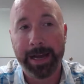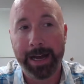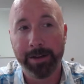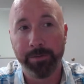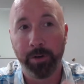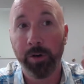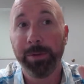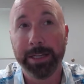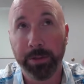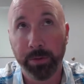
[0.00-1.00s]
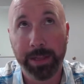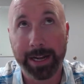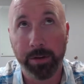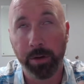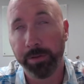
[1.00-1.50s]
Verbally
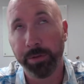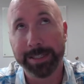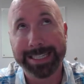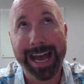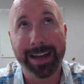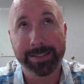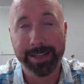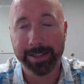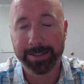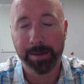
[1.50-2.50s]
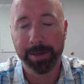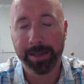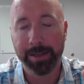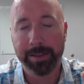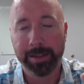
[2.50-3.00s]
through a text, they had sent
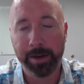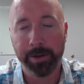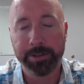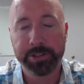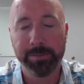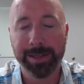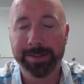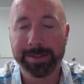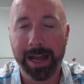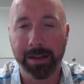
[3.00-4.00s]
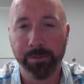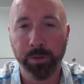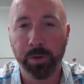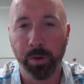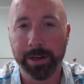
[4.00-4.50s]
me that they were interested in being the snack and
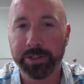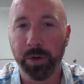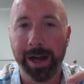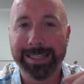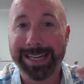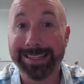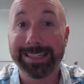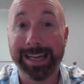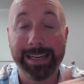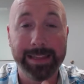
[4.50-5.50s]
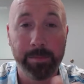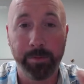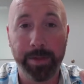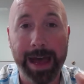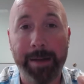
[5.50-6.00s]
food coordinator, so I designated them
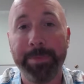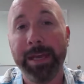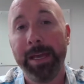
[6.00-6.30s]
for that.